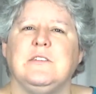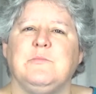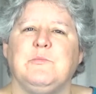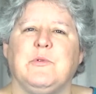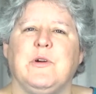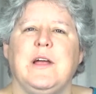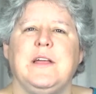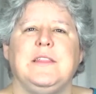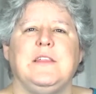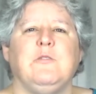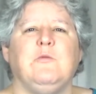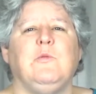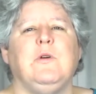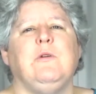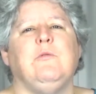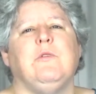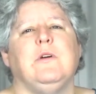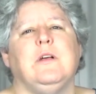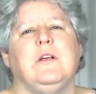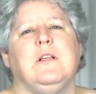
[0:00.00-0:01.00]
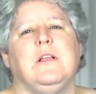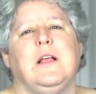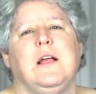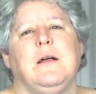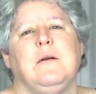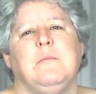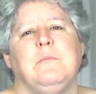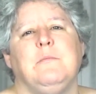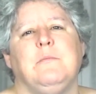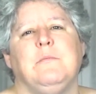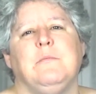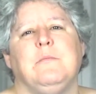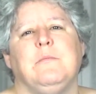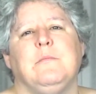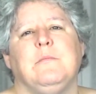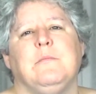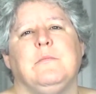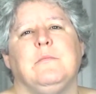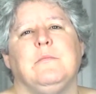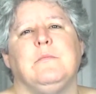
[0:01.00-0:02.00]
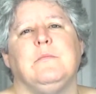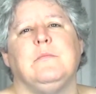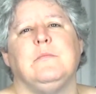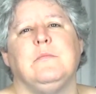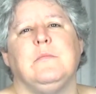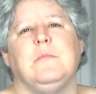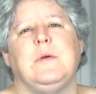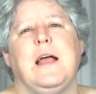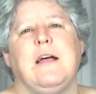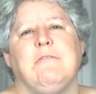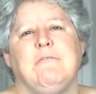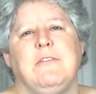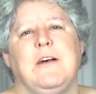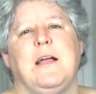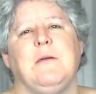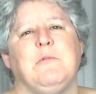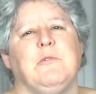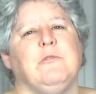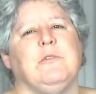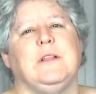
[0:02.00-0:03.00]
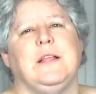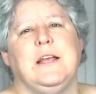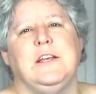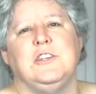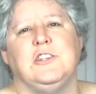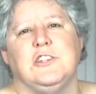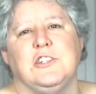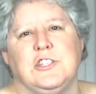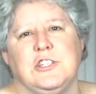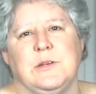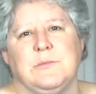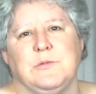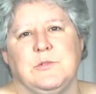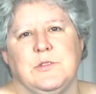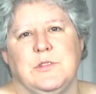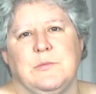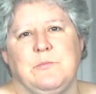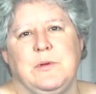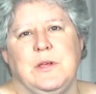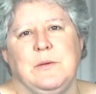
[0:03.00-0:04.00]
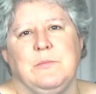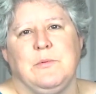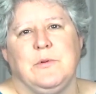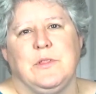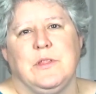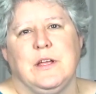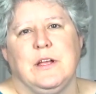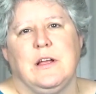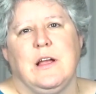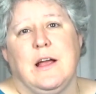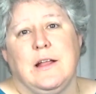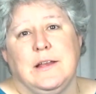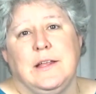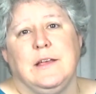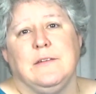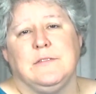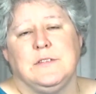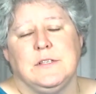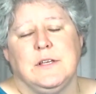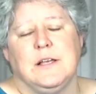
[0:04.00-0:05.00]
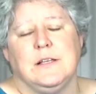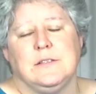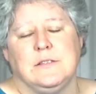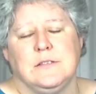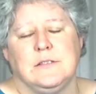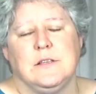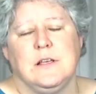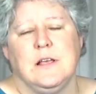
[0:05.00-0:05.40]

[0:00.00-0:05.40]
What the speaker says: pray that we will have vibrant relationships with the people that God gives us.